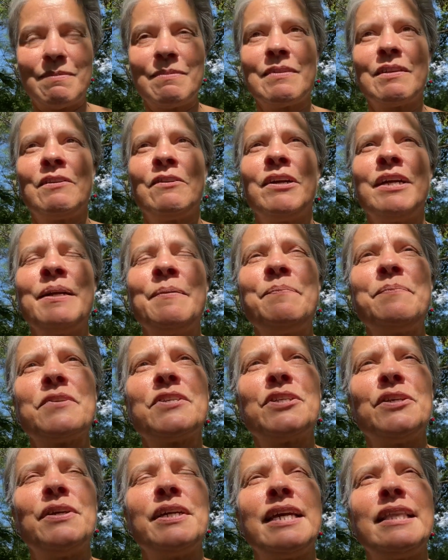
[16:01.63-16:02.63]
All right,
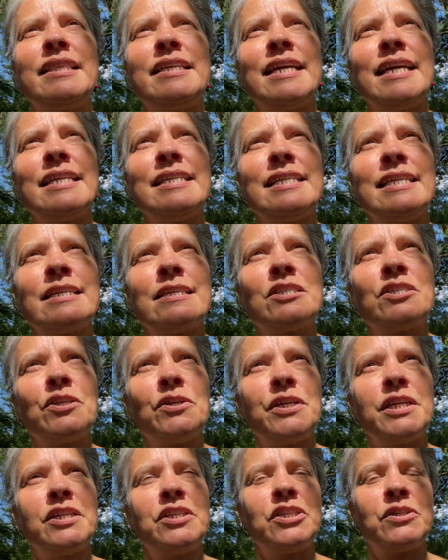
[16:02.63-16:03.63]
so you get the idea. So you
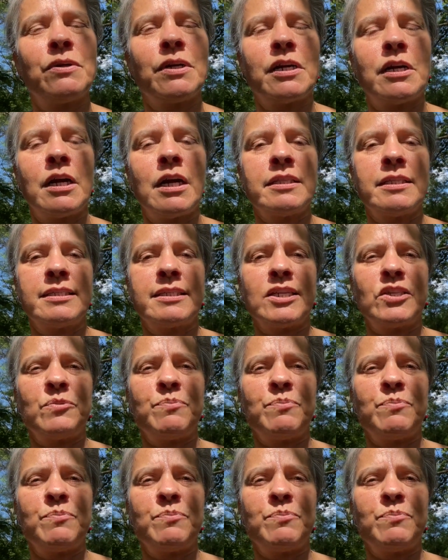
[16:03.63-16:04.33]
could do a card that says